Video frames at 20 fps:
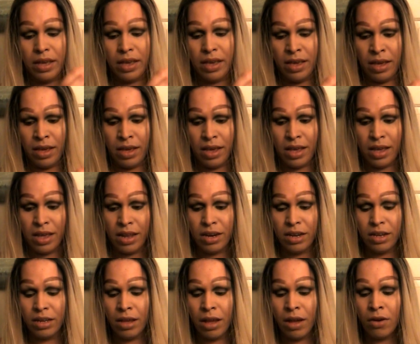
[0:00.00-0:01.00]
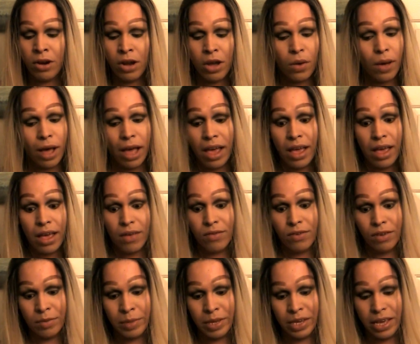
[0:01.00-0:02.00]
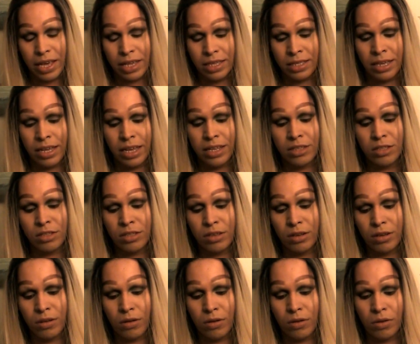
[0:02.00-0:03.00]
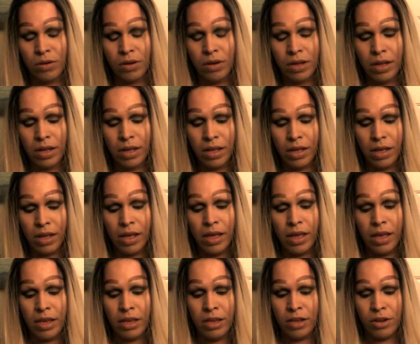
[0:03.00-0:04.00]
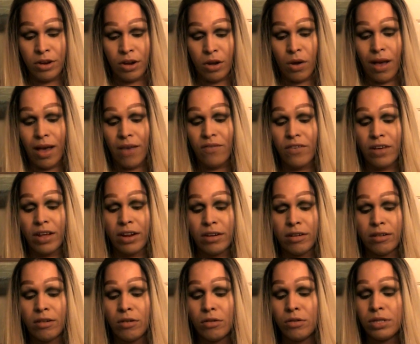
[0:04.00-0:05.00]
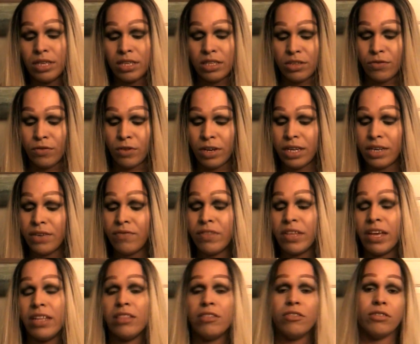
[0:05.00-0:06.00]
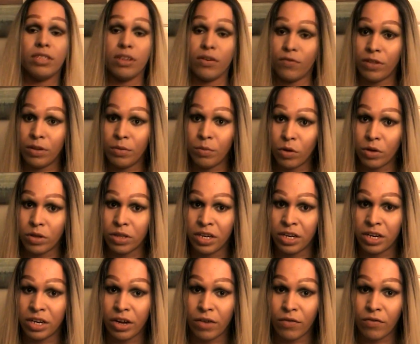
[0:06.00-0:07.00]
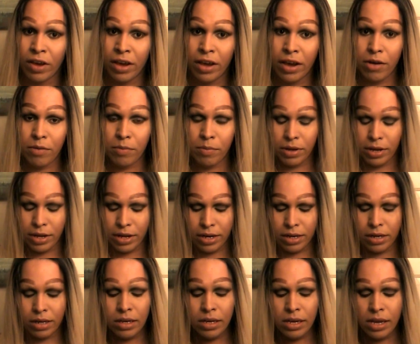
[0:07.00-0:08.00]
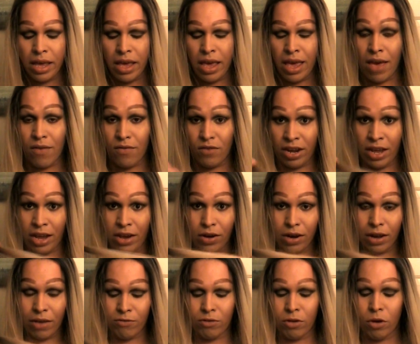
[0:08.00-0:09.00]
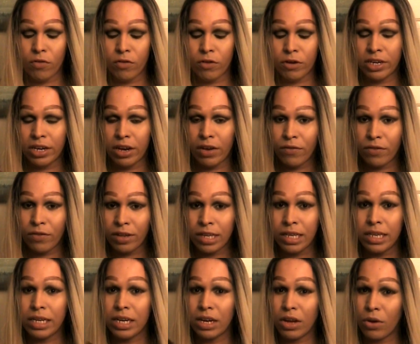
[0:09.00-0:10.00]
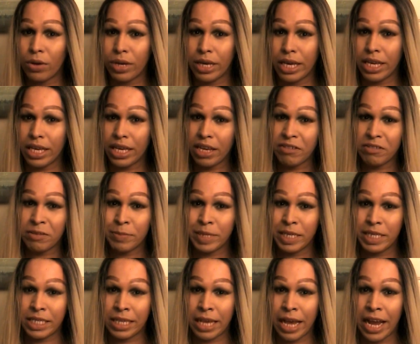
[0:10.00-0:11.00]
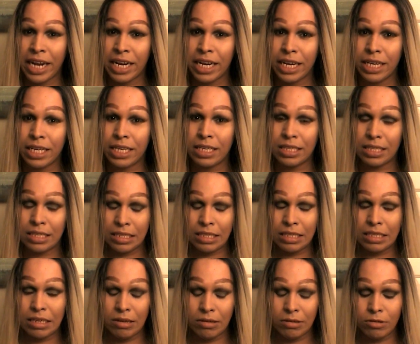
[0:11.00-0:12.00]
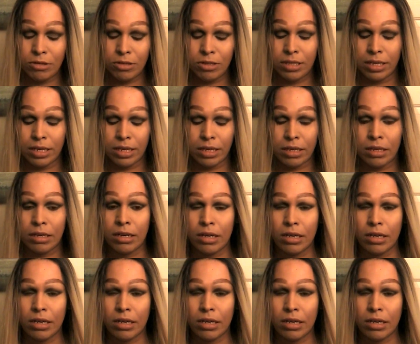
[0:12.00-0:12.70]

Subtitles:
And y'all know I have a big ass head, so you know, I find a little sense of relief that there's definitely more than enough hair, but having hair left over definitely low-key gives me anxiety, because, you know, it's just like